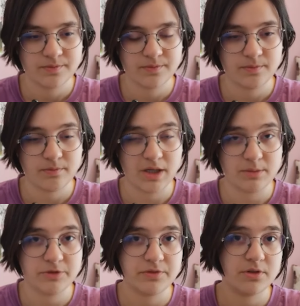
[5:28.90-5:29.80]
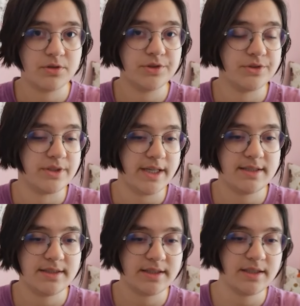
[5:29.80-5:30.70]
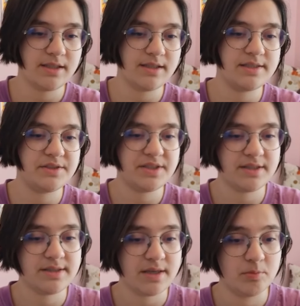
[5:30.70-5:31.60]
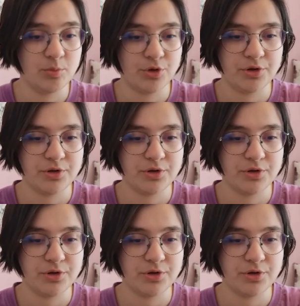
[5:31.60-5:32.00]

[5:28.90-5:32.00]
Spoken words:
But before we go to the editing, let's chat some more.